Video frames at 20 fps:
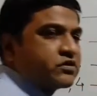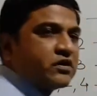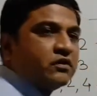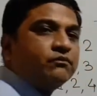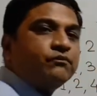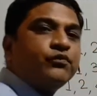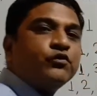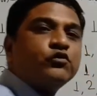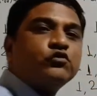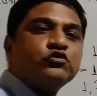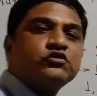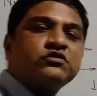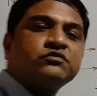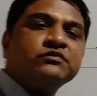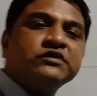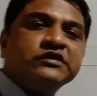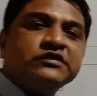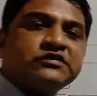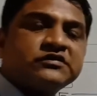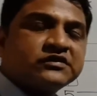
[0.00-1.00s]
Compose
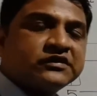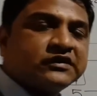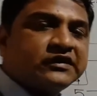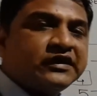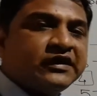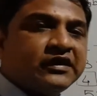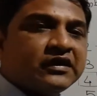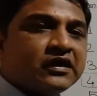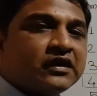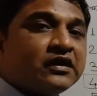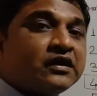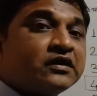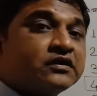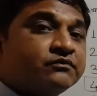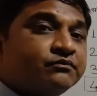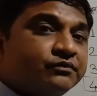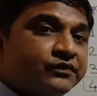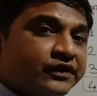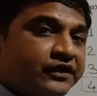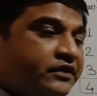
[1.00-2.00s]
means they are
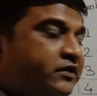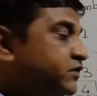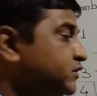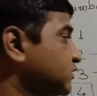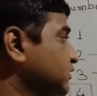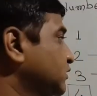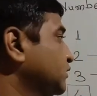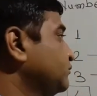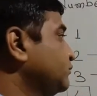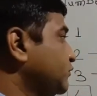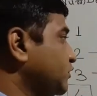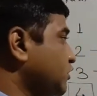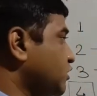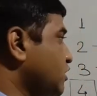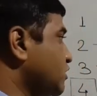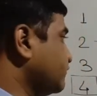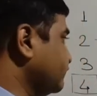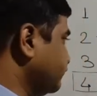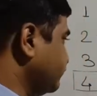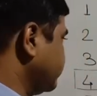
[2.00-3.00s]
made up
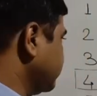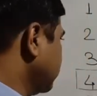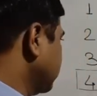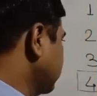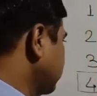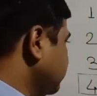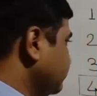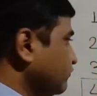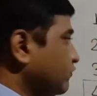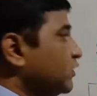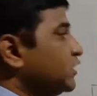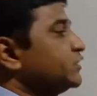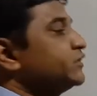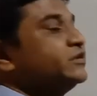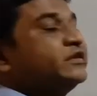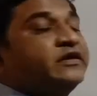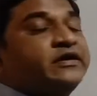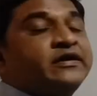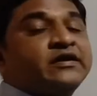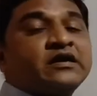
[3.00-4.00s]
of. What
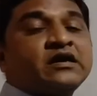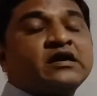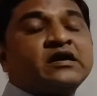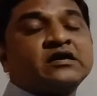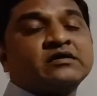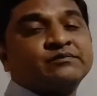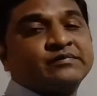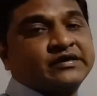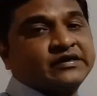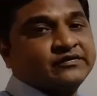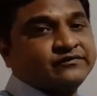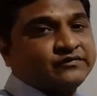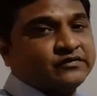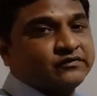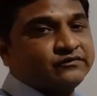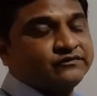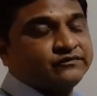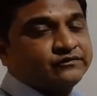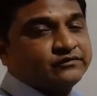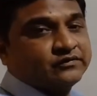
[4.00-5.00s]
they are made up of?
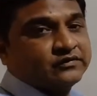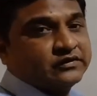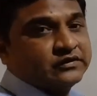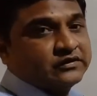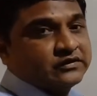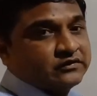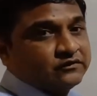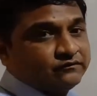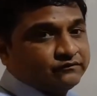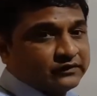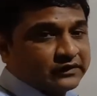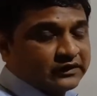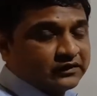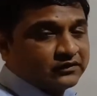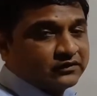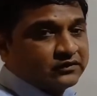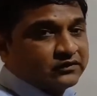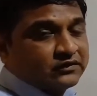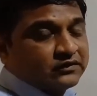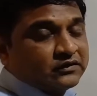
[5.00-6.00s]
Well,
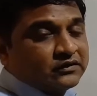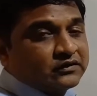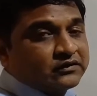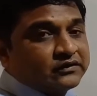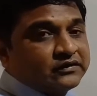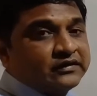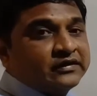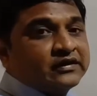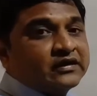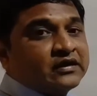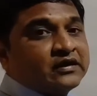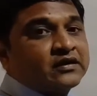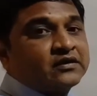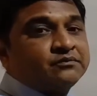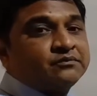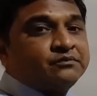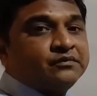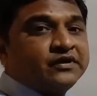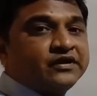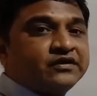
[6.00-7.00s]
they are
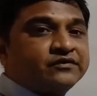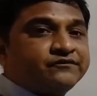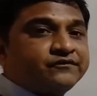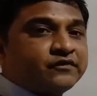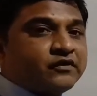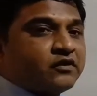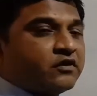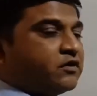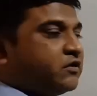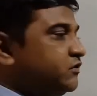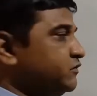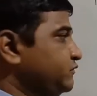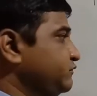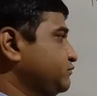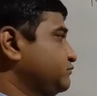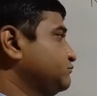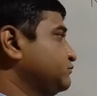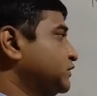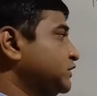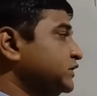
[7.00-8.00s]
made up of
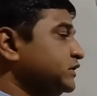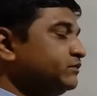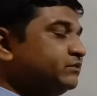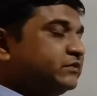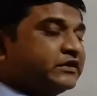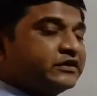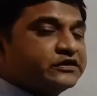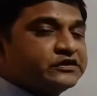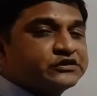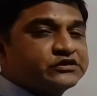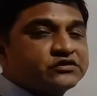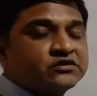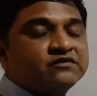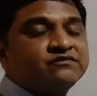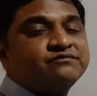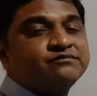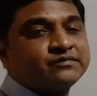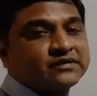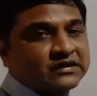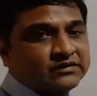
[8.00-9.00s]
multiplication
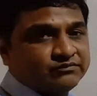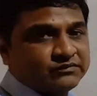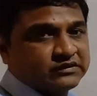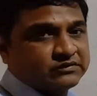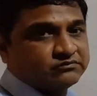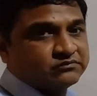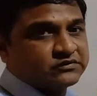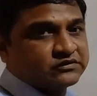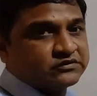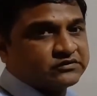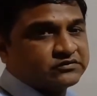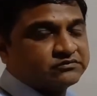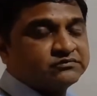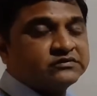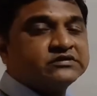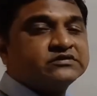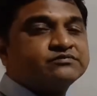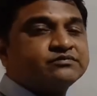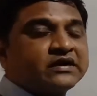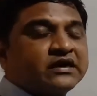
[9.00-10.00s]
of prime numbers.
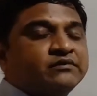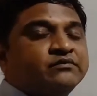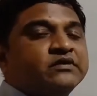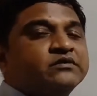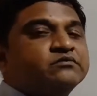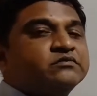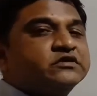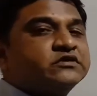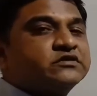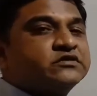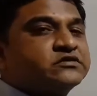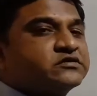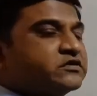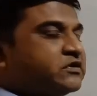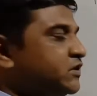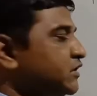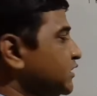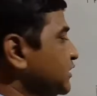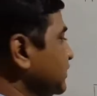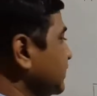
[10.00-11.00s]
Means prime numbers
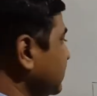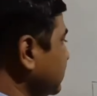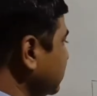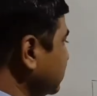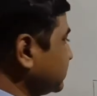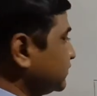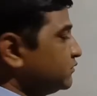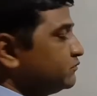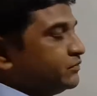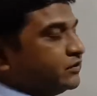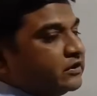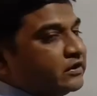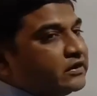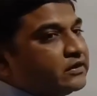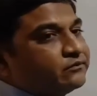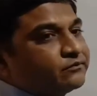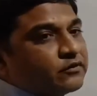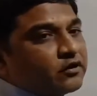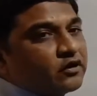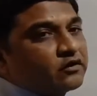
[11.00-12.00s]
are the
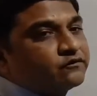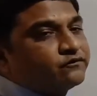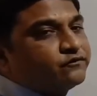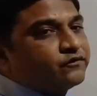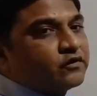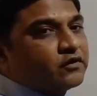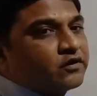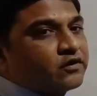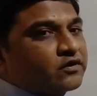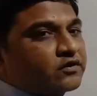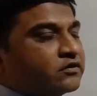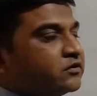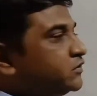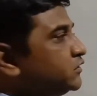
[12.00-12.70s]
building block for